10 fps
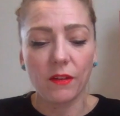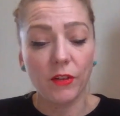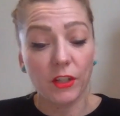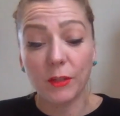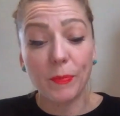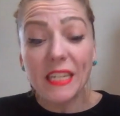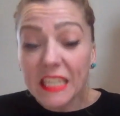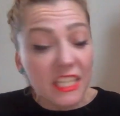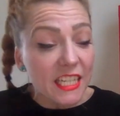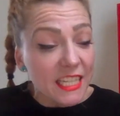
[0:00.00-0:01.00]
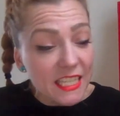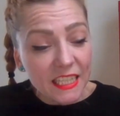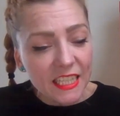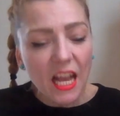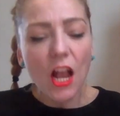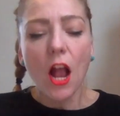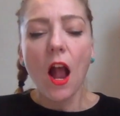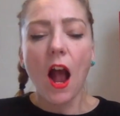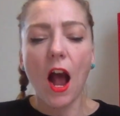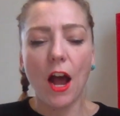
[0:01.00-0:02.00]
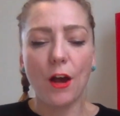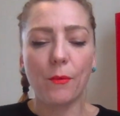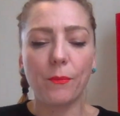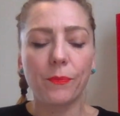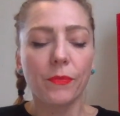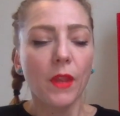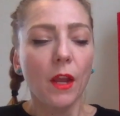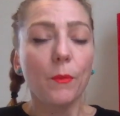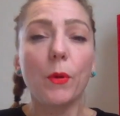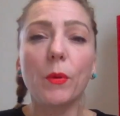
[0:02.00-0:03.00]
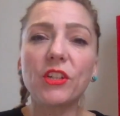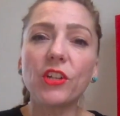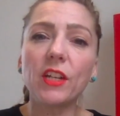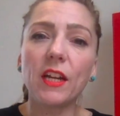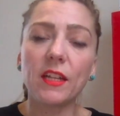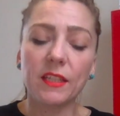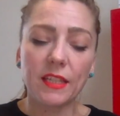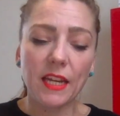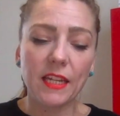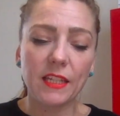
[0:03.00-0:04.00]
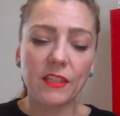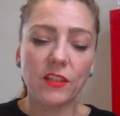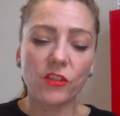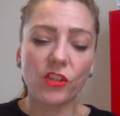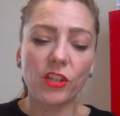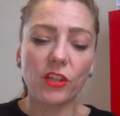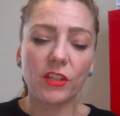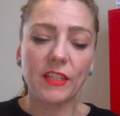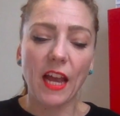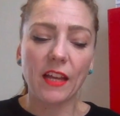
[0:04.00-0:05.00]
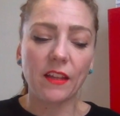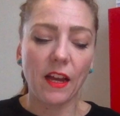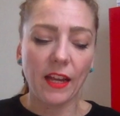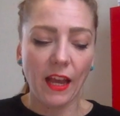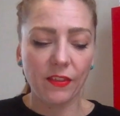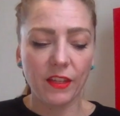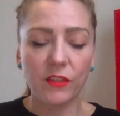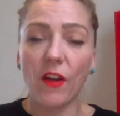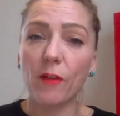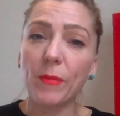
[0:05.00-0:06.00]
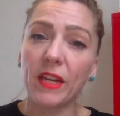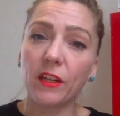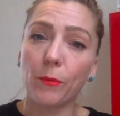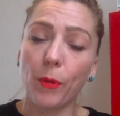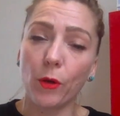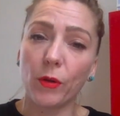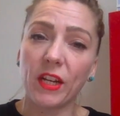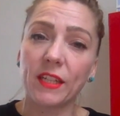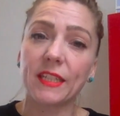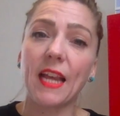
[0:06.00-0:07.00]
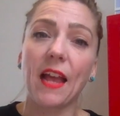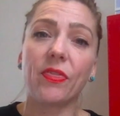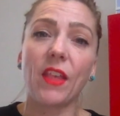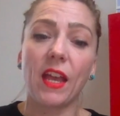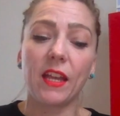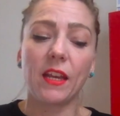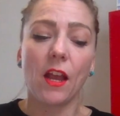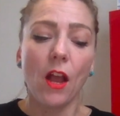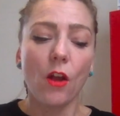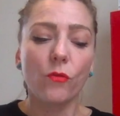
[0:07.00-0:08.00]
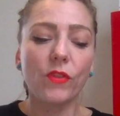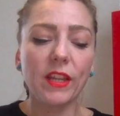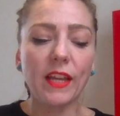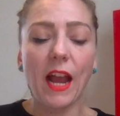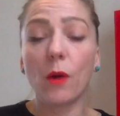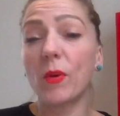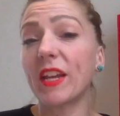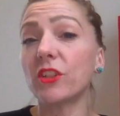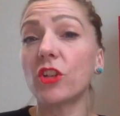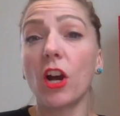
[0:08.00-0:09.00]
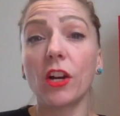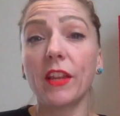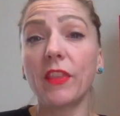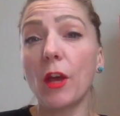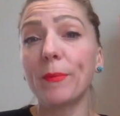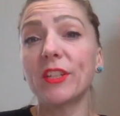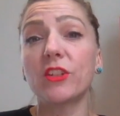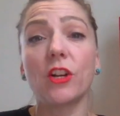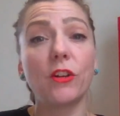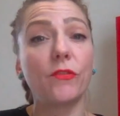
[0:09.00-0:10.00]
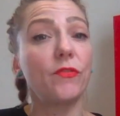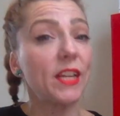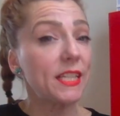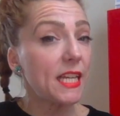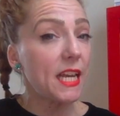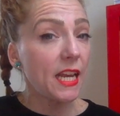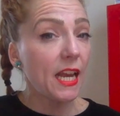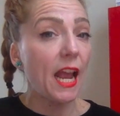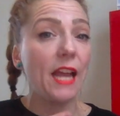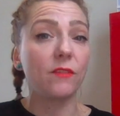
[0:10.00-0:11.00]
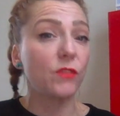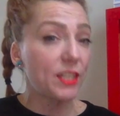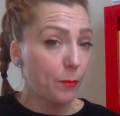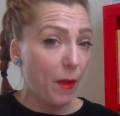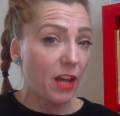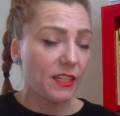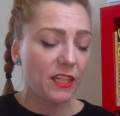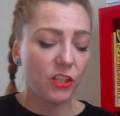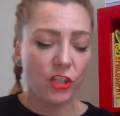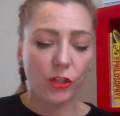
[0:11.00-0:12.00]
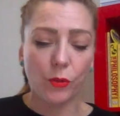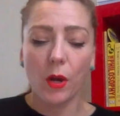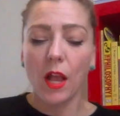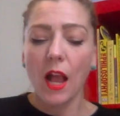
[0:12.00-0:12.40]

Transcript: of our species. But what she does is she looks at, again, these 5 main components and then really how we can target them and start fixing and responding to,